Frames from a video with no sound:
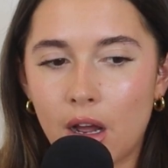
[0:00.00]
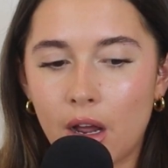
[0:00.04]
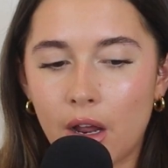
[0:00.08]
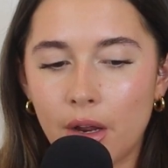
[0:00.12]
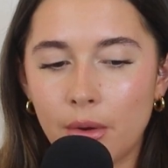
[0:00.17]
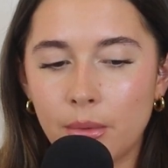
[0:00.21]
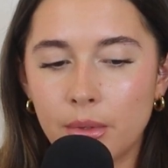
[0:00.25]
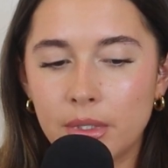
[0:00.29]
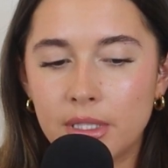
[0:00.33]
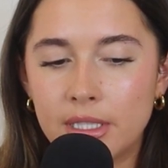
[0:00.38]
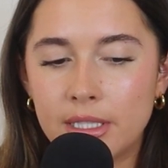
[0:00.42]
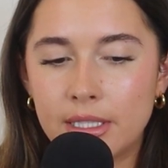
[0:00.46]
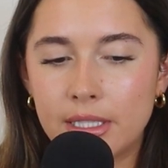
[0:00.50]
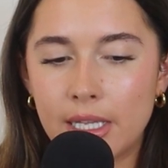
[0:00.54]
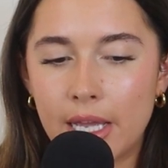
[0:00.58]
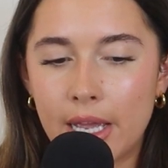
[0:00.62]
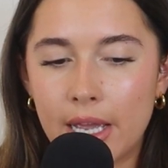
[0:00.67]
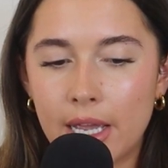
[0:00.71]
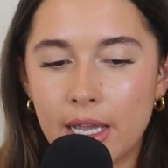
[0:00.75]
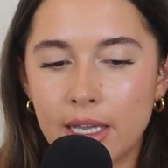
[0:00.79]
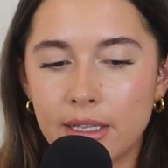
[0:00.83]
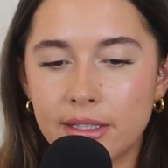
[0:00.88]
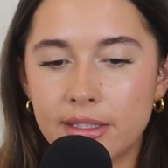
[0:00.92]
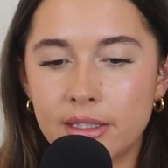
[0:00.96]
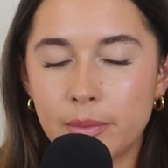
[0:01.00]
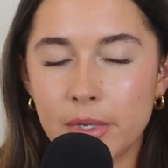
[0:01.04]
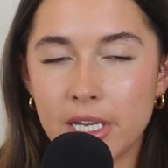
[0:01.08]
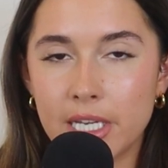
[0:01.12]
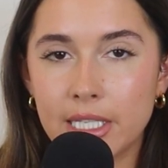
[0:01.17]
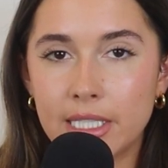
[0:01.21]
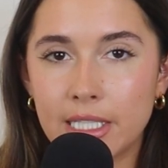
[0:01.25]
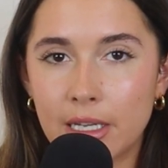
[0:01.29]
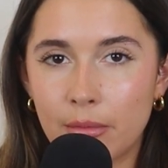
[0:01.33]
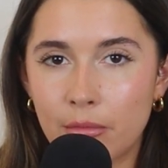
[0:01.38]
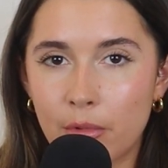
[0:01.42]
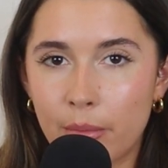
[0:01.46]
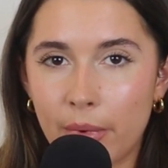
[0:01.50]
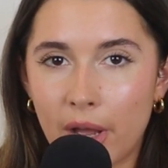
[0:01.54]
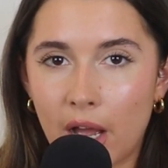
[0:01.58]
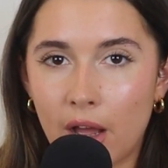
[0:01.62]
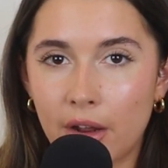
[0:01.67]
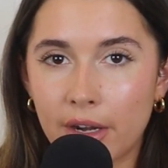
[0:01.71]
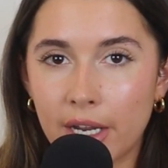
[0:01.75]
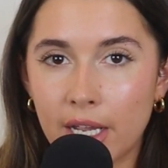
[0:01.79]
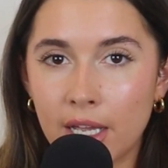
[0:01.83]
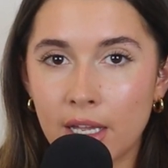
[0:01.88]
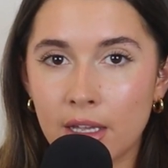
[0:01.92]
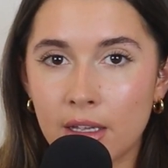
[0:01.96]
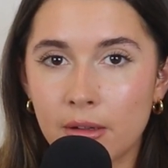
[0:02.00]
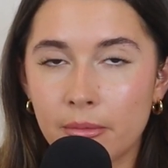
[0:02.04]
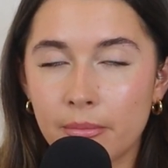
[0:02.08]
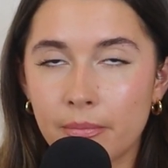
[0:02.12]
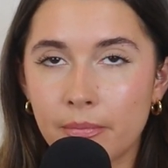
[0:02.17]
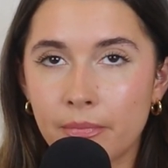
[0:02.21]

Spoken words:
would say speak to him about it.